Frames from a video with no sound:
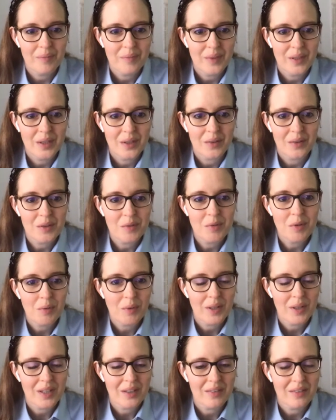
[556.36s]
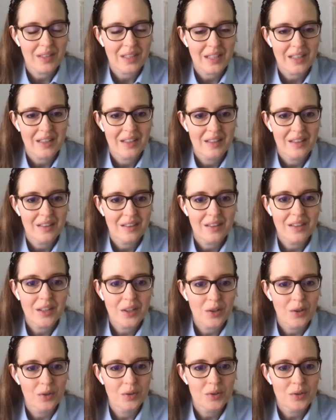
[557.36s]
you wouldn't want to like
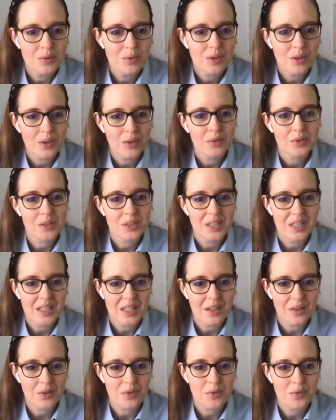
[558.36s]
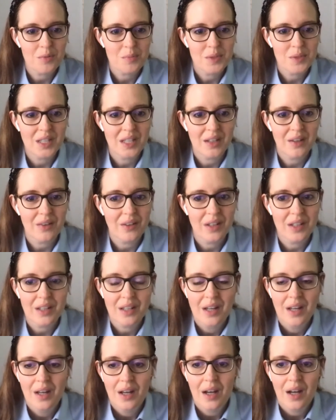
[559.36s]
linger too close to any other groups in that
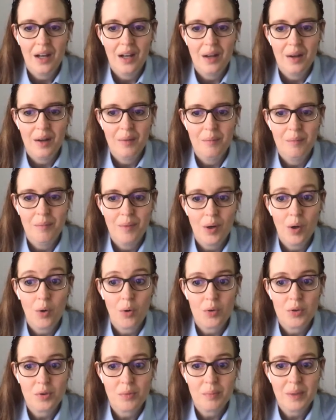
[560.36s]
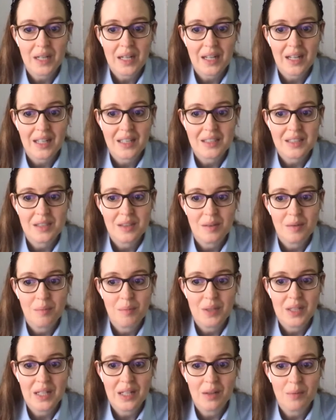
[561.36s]
area. So Becca asked,
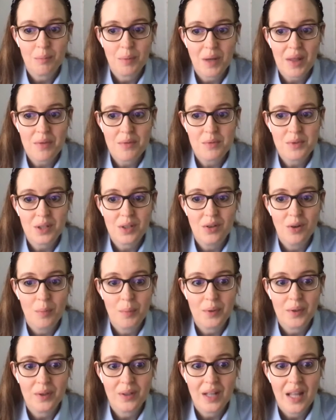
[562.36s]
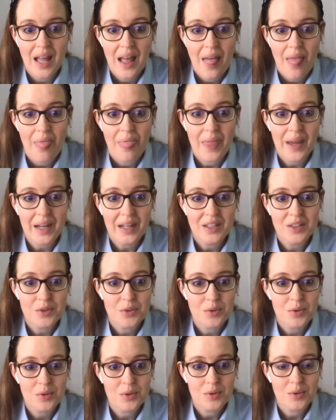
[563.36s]
bathrooms aren't open. That is
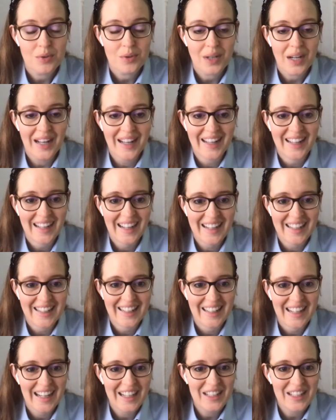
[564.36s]
true. I